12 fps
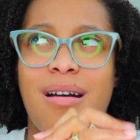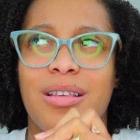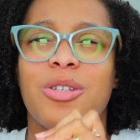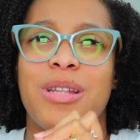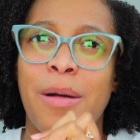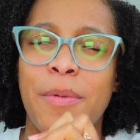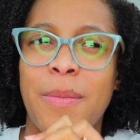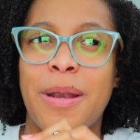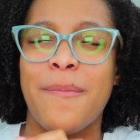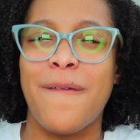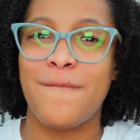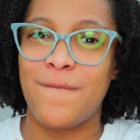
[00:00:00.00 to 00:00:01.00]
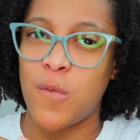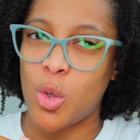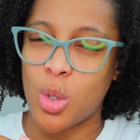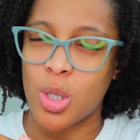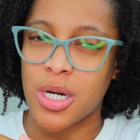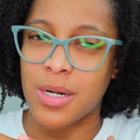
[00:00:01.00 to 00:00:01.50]
So that'll be my number
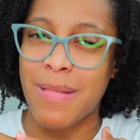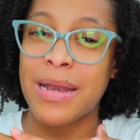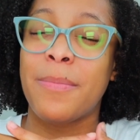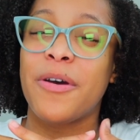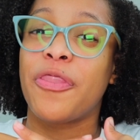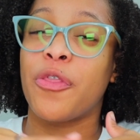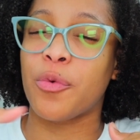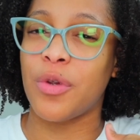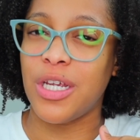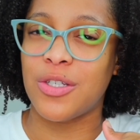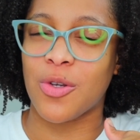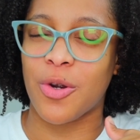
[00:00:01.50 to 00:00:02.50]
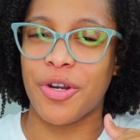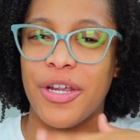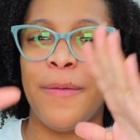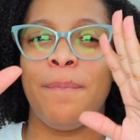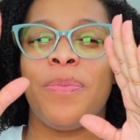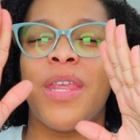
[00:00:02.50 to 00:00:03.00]
3,
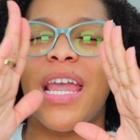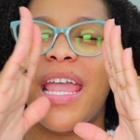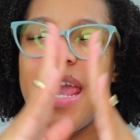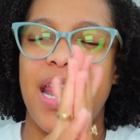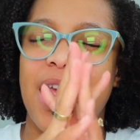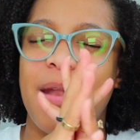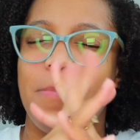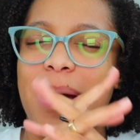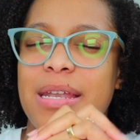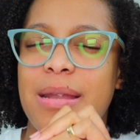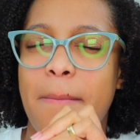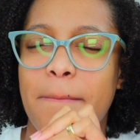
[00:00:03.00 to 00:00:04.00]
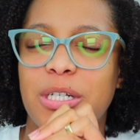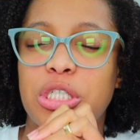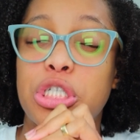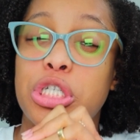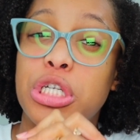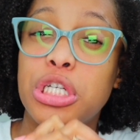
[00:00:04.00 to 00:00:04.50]
sorry. And then my number
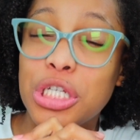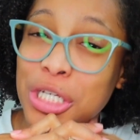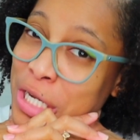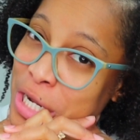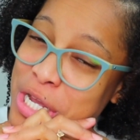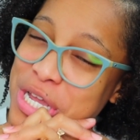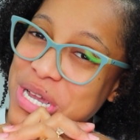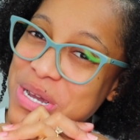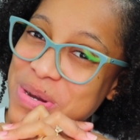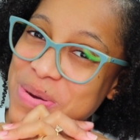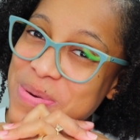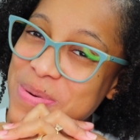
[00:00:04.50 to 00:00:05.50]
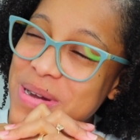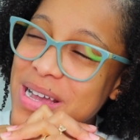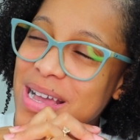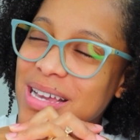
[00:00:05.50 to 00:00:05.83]
2